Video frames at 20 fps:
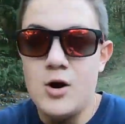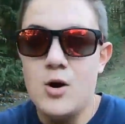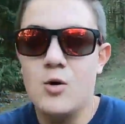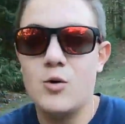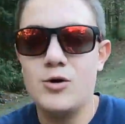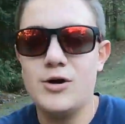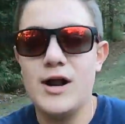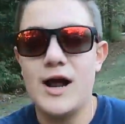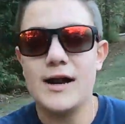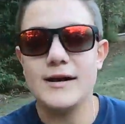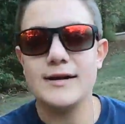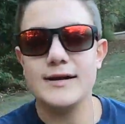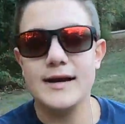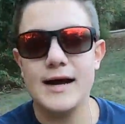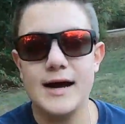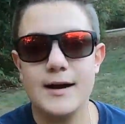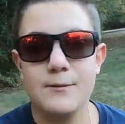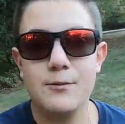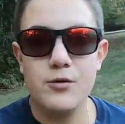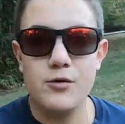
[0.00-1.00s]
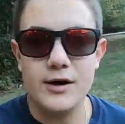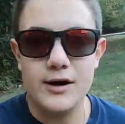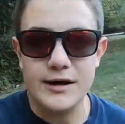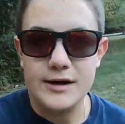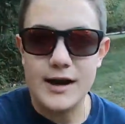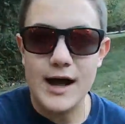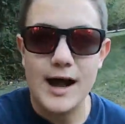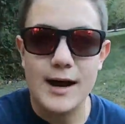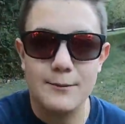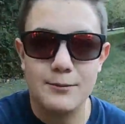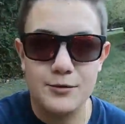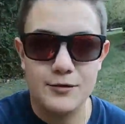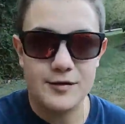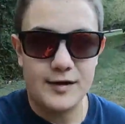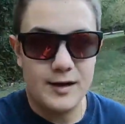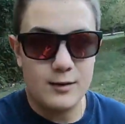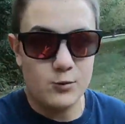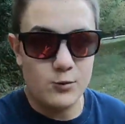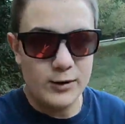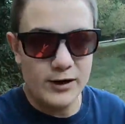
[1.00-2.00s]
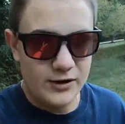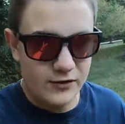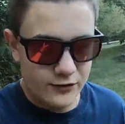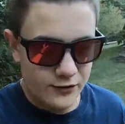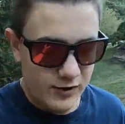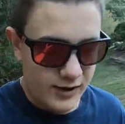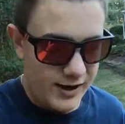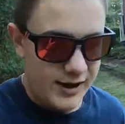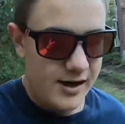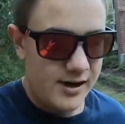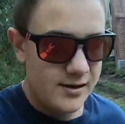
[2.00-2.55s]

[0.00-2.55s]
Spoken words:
or 99.9% weed free.